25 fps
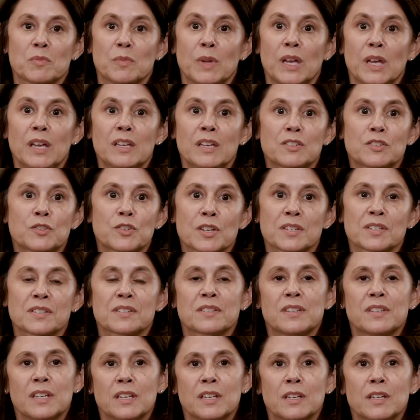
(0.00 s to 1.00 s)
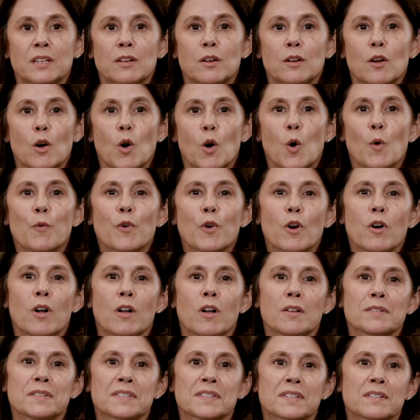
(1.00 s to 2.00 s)
is just the
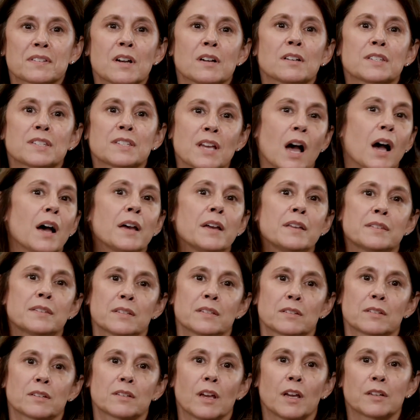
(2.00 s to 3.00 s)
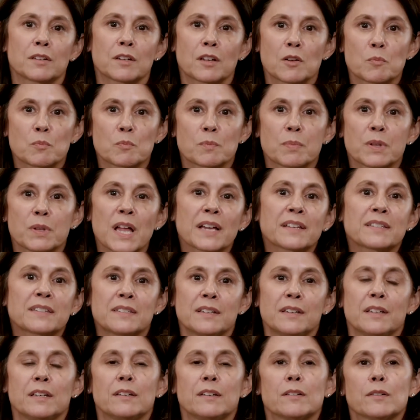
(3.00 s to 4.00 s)
overall size and
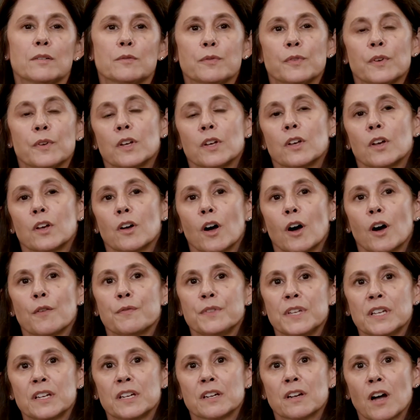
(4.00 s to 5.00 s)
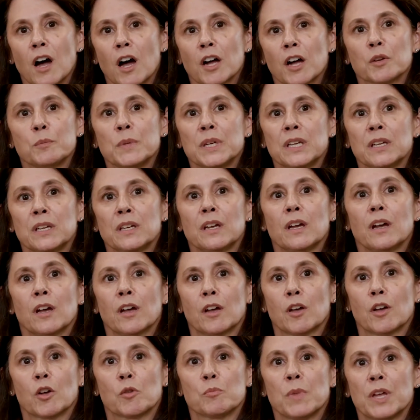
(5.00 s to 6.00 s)
complexity of the economy
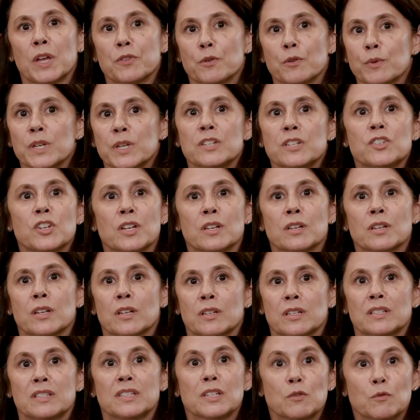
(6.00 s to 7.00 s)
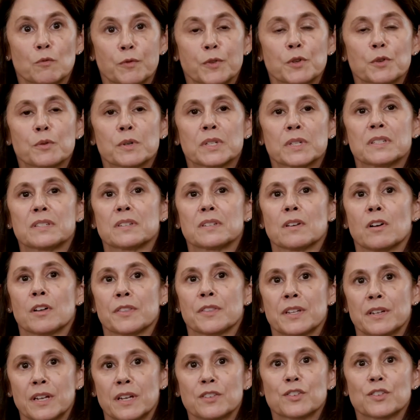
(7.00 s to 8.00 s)
and the region and its influence on
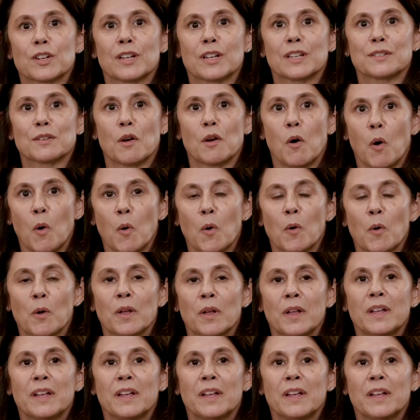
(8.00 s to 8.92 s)
the nation as a whole.